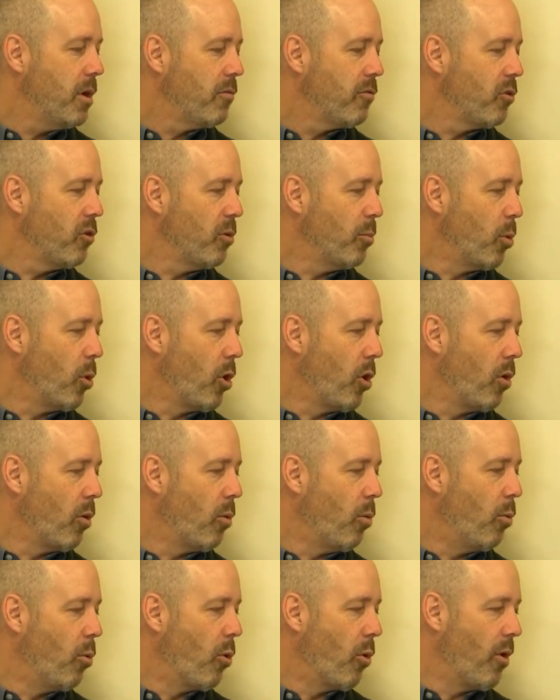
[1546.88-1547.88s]

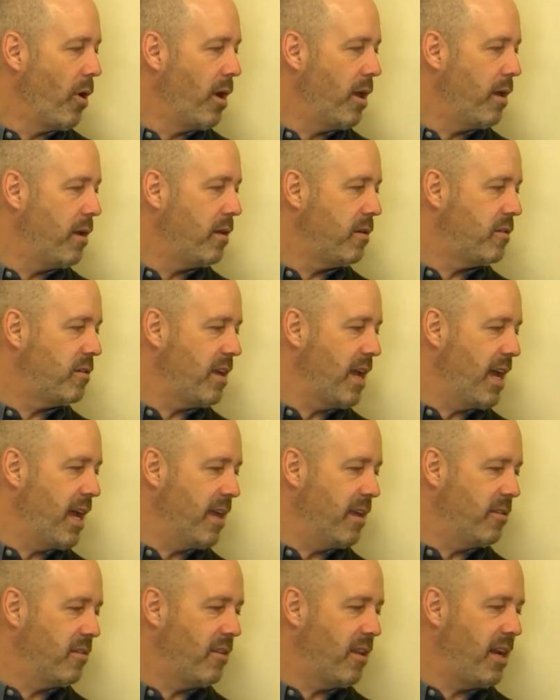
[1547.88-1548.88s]
Furthermore, Ward
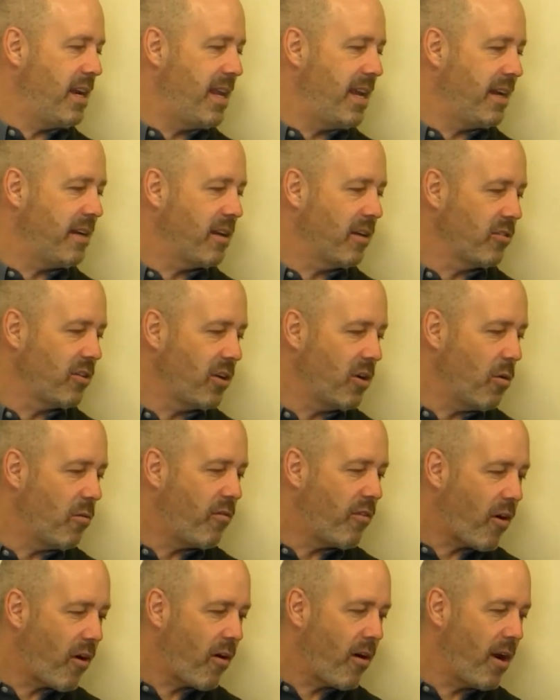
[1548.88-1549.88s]
says that Hick doesn't go
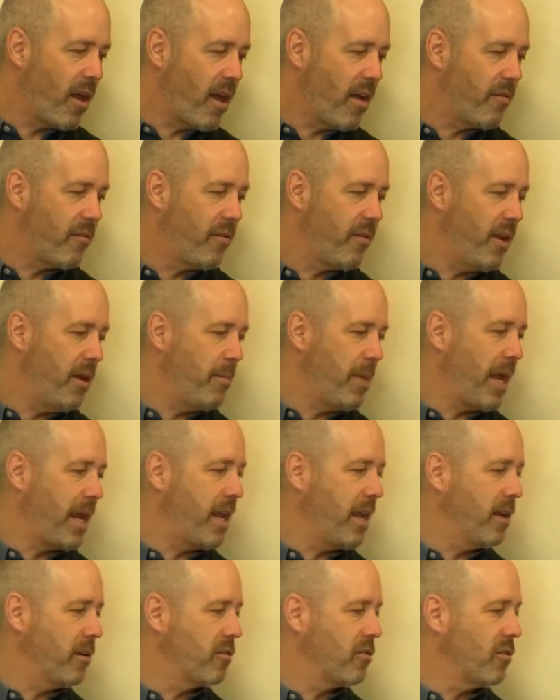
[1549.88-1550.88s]
far enough in
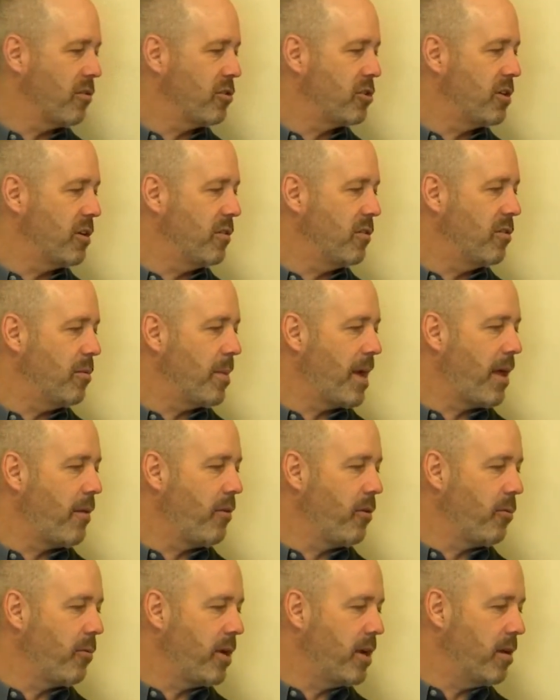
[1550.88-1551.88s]
making assertions
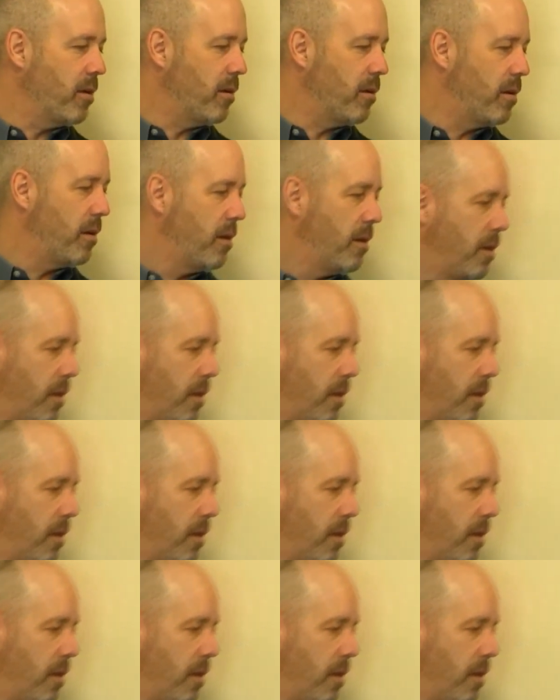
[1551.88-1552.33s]
about the real.